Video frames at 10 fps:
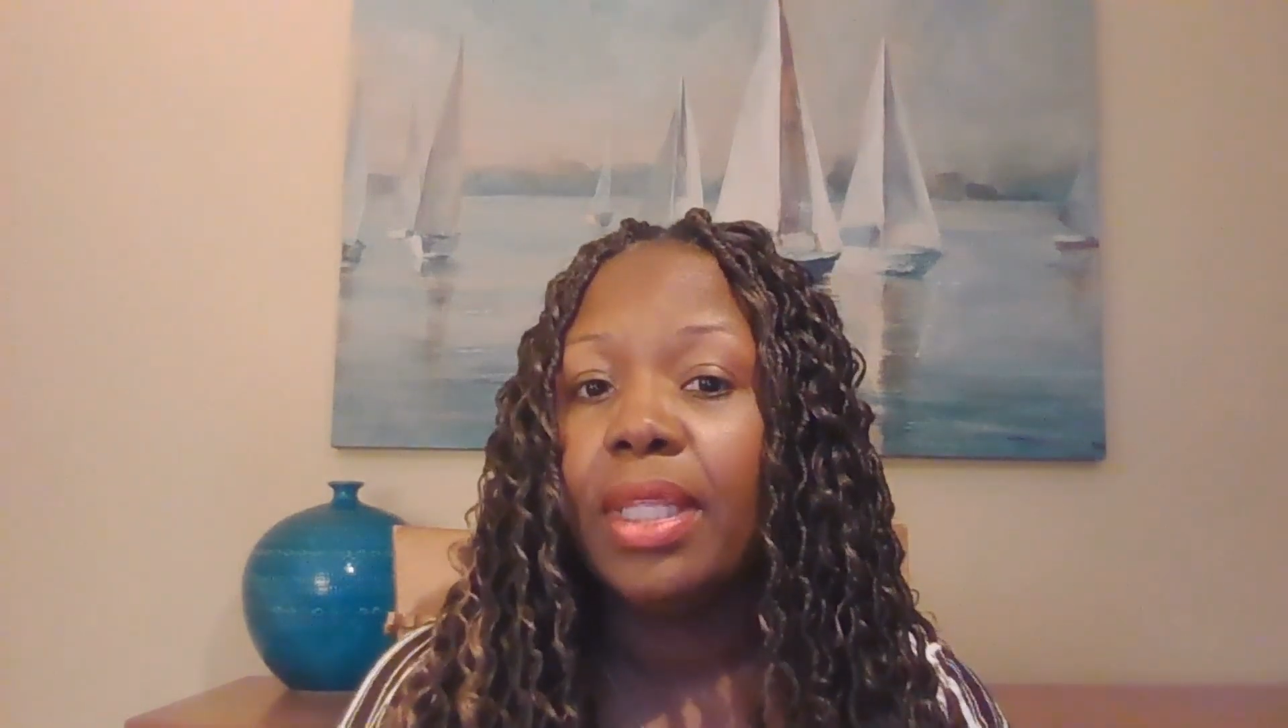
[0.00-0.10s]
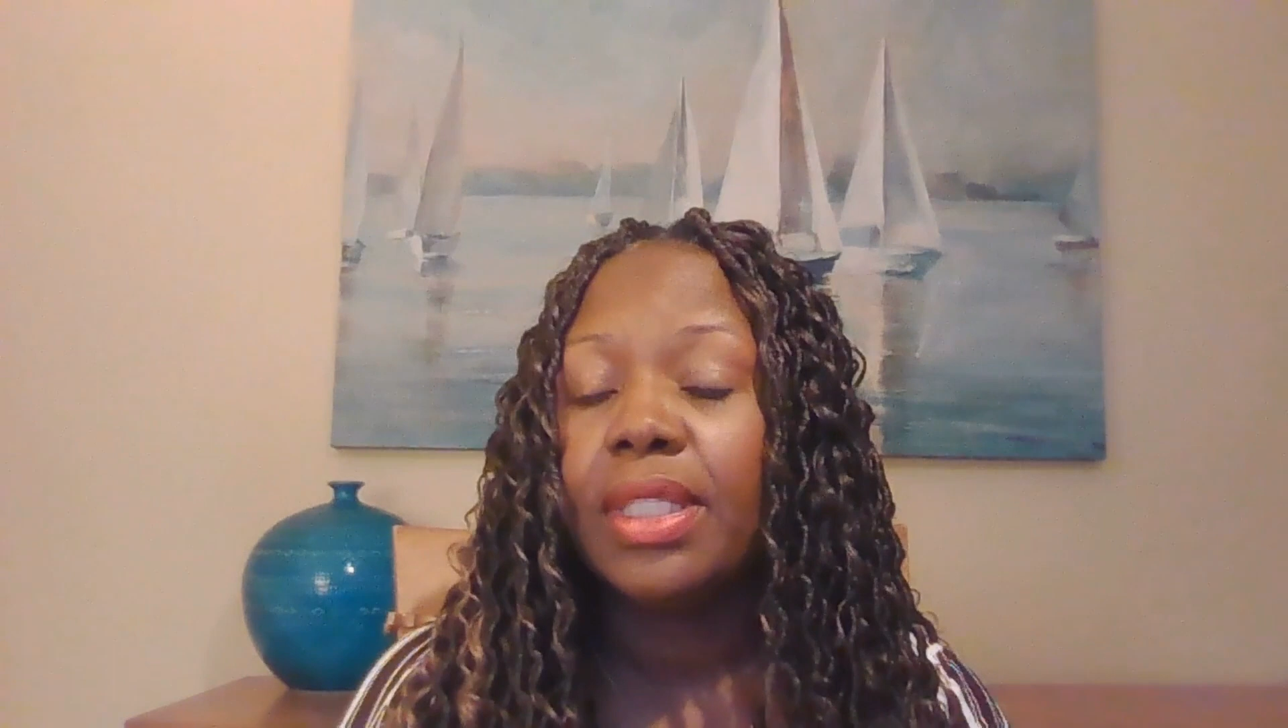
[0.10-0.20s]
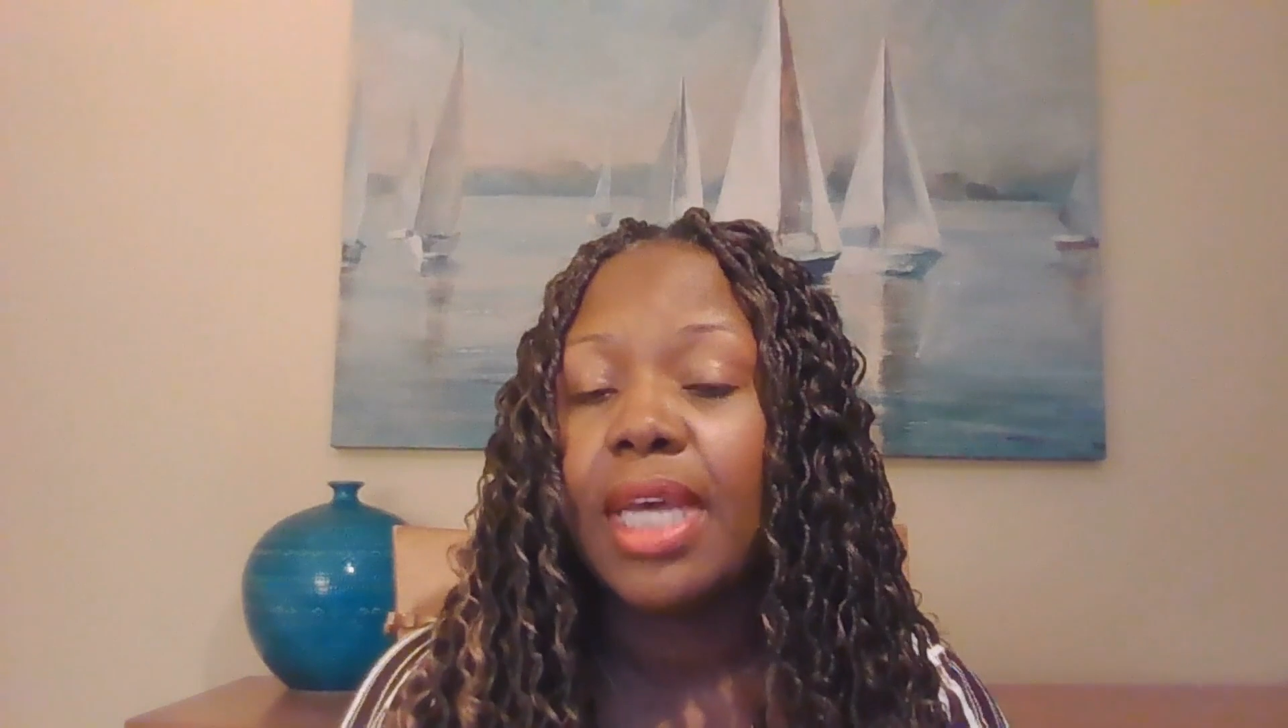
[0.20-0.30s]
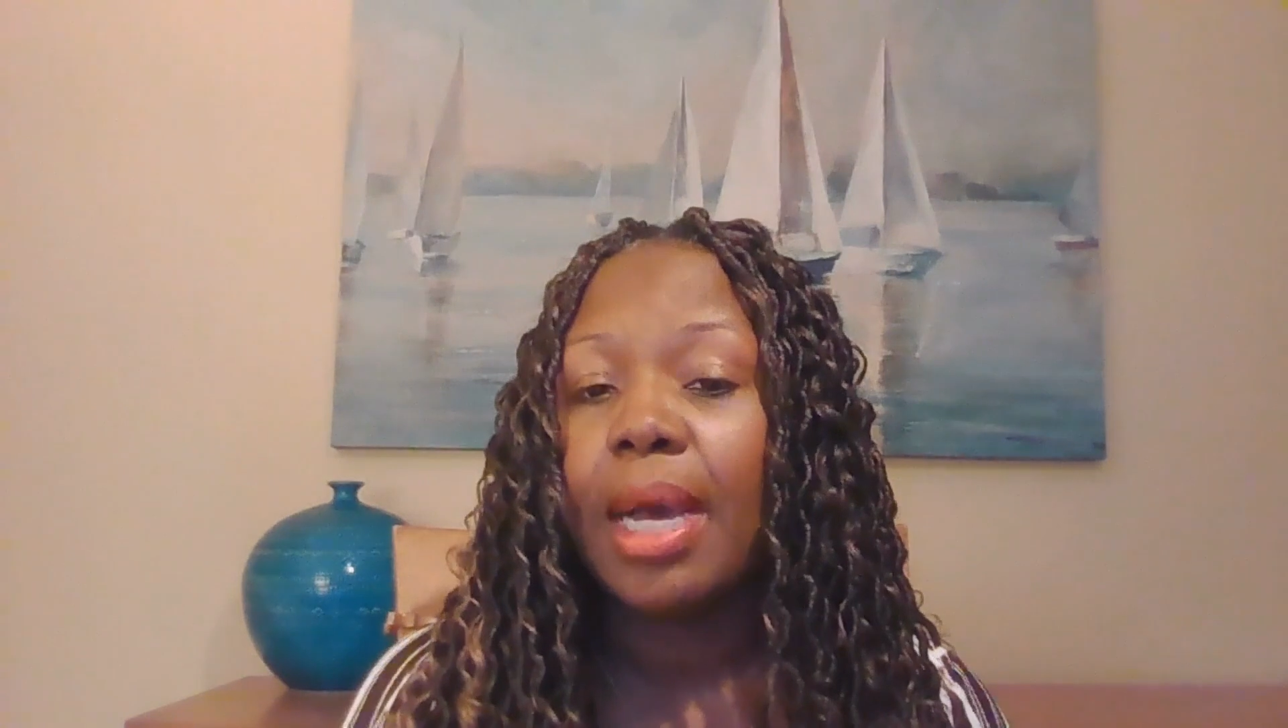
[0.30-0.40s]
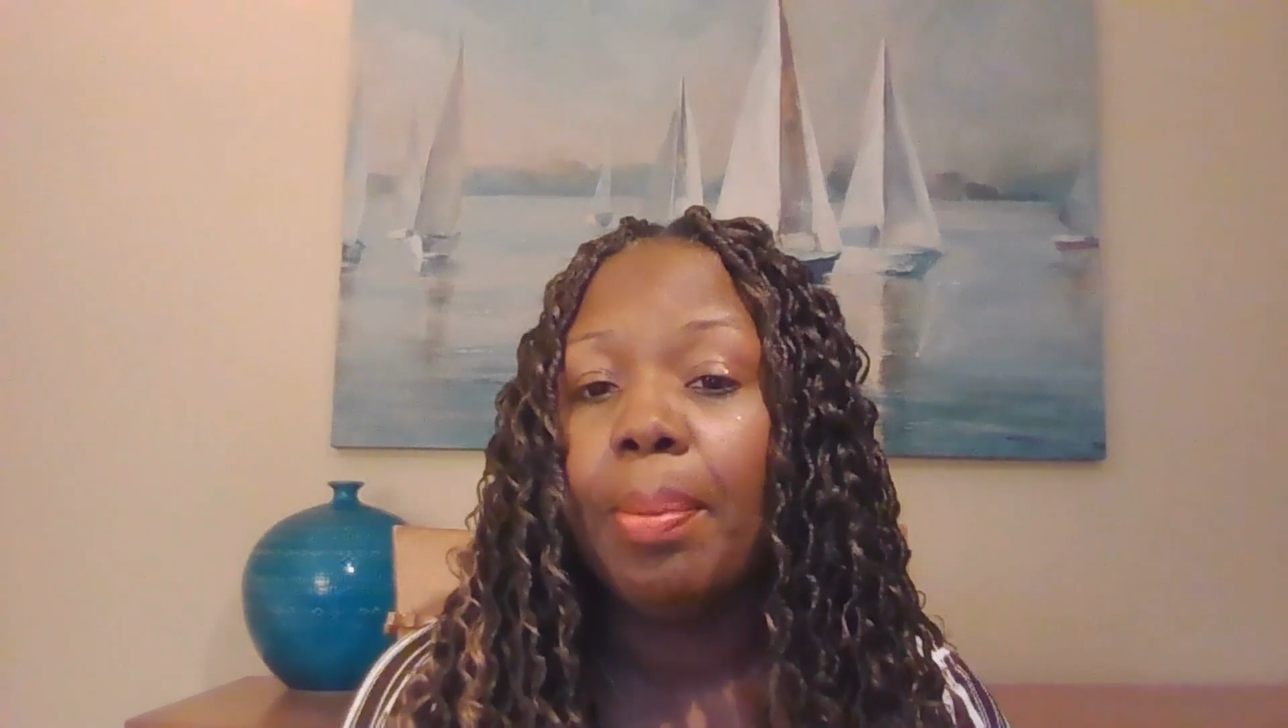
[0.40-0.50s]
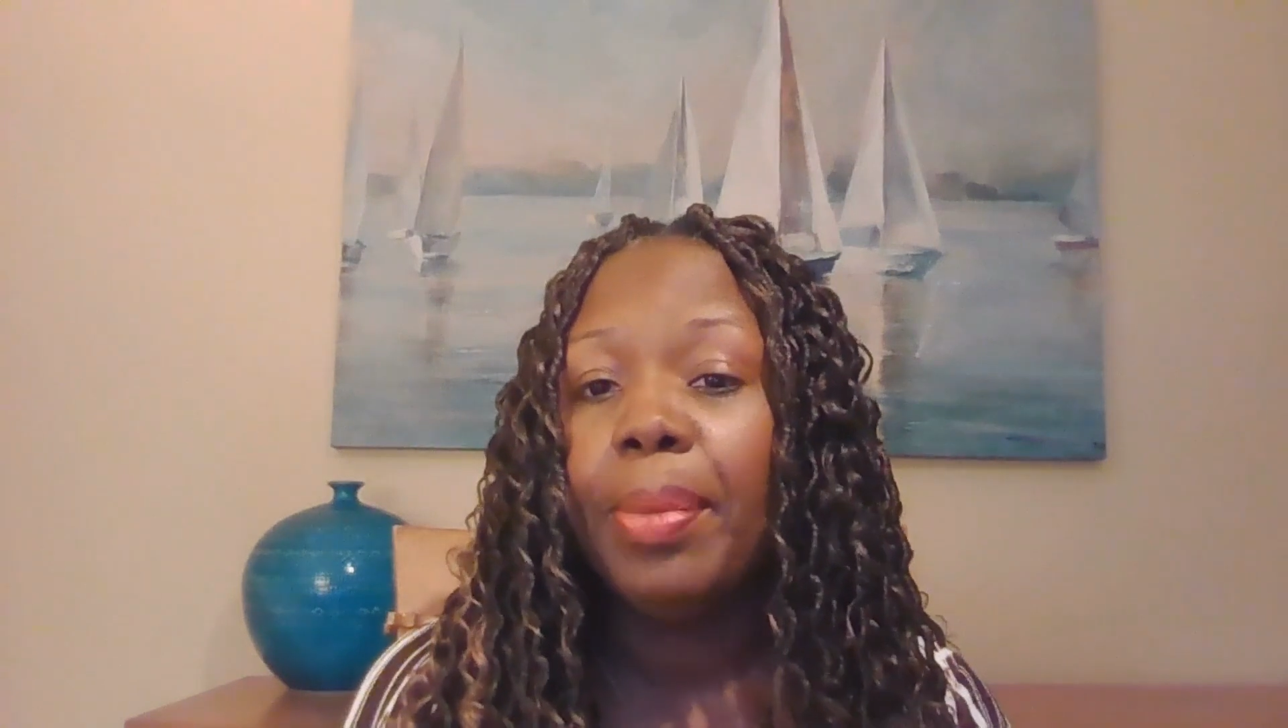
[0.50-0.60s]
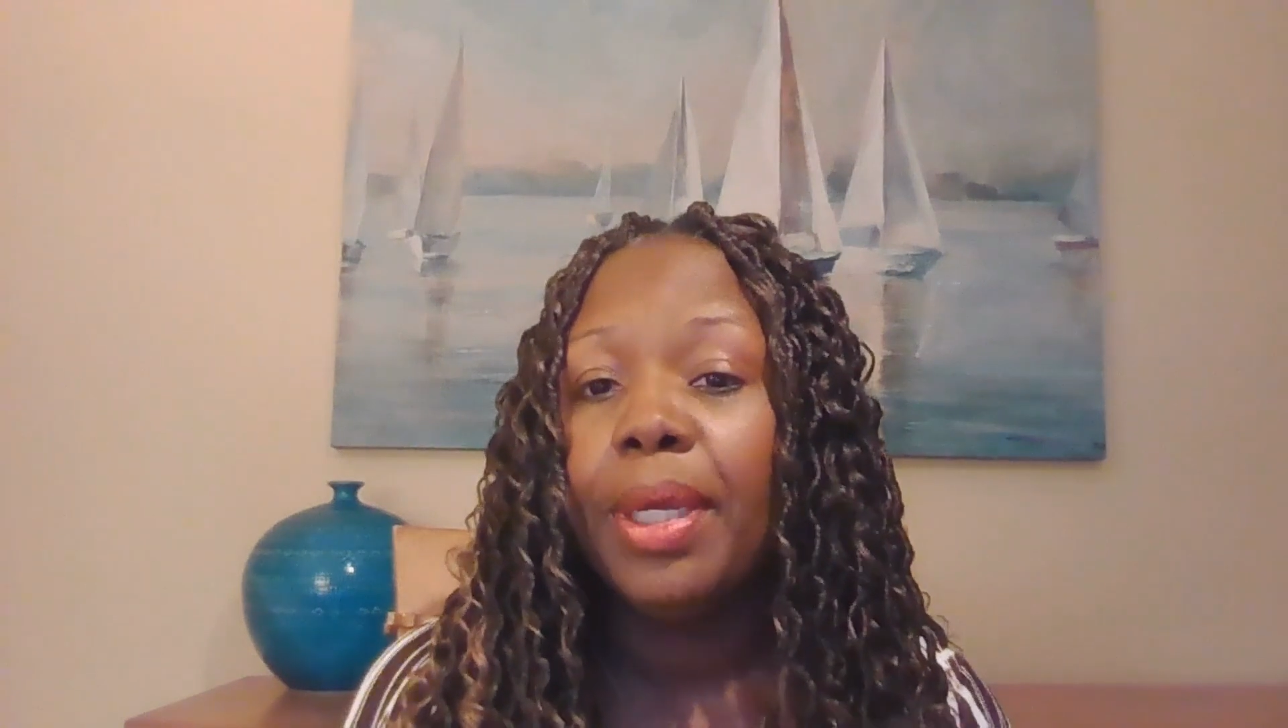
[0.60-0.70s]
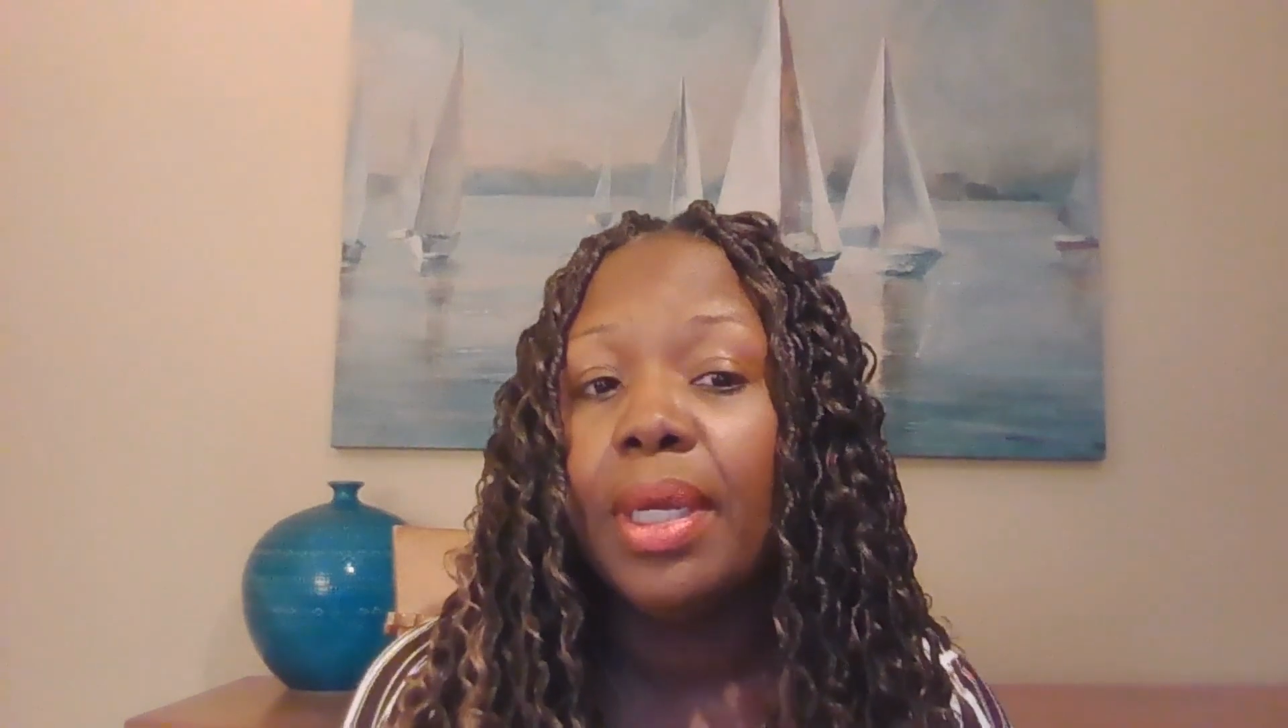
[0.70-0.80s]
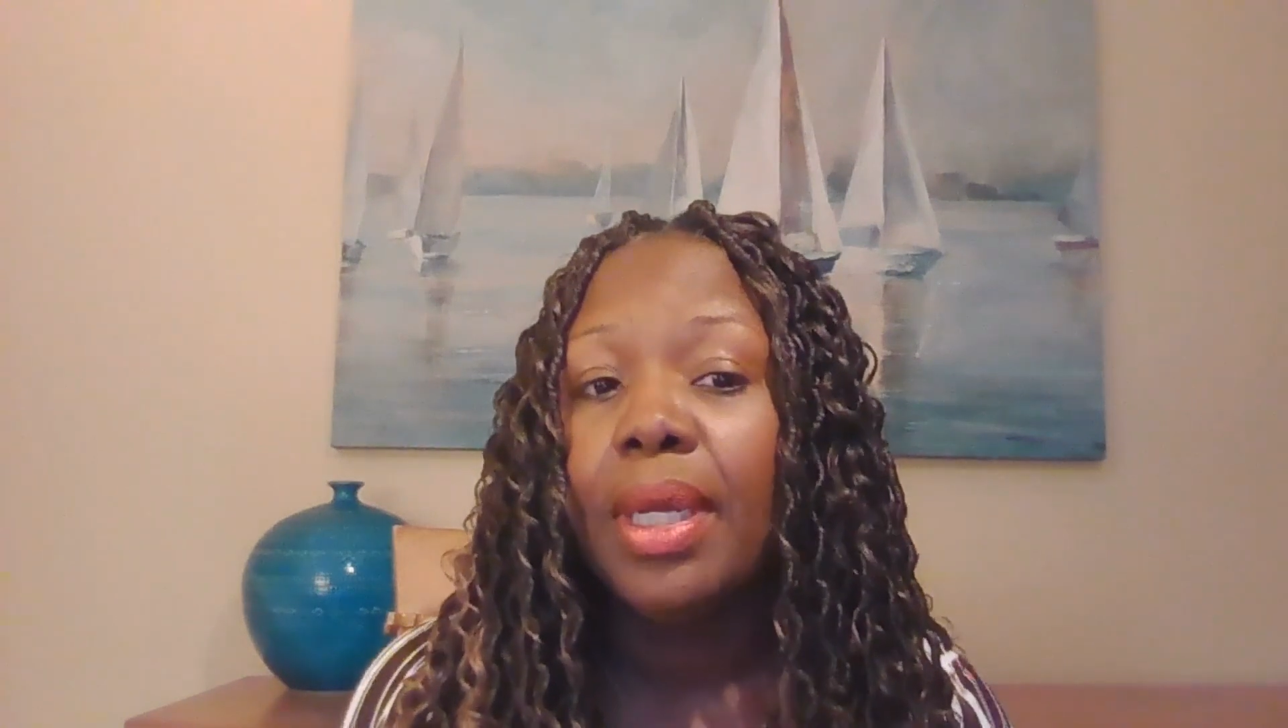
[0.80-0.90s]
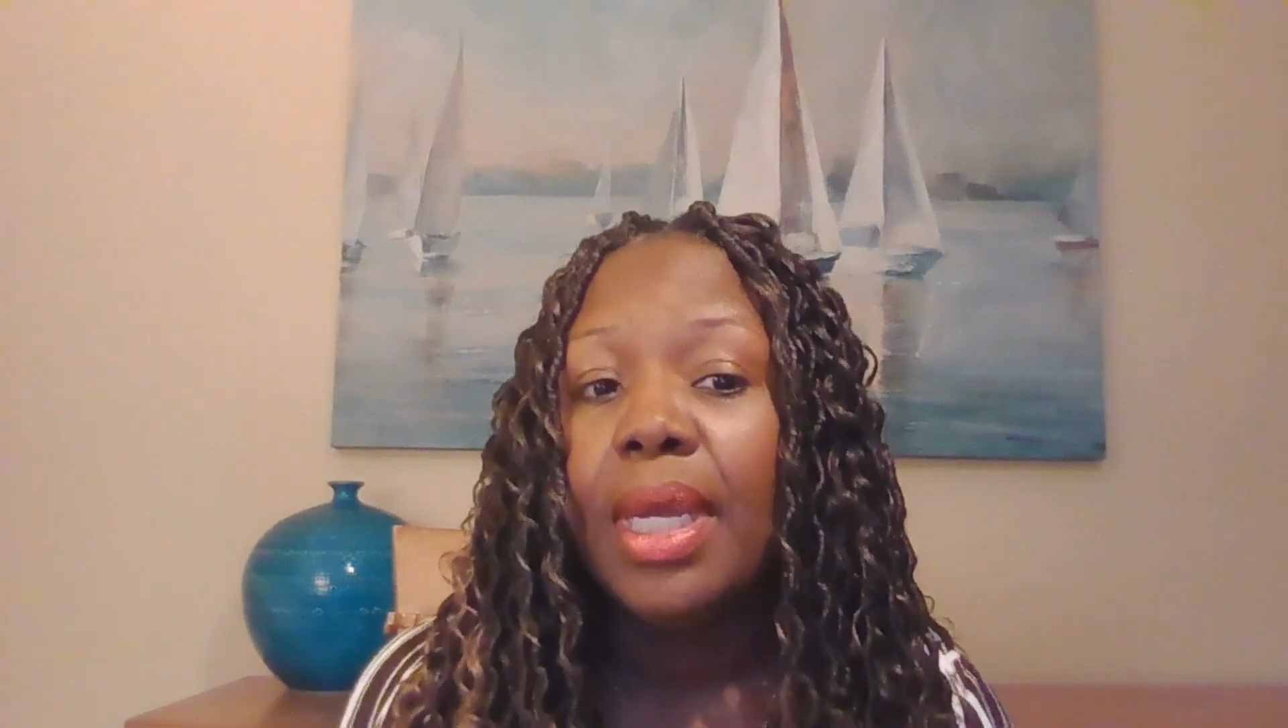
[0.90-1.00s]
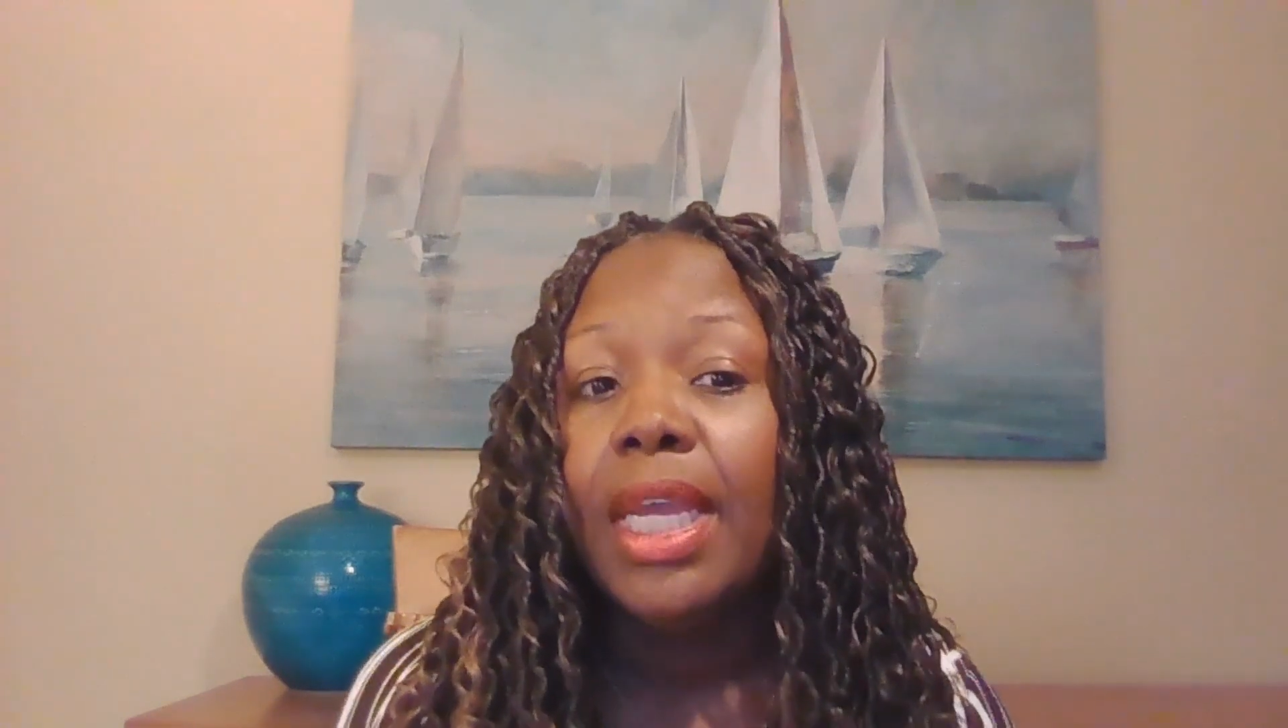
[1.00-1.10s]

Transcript: The topic.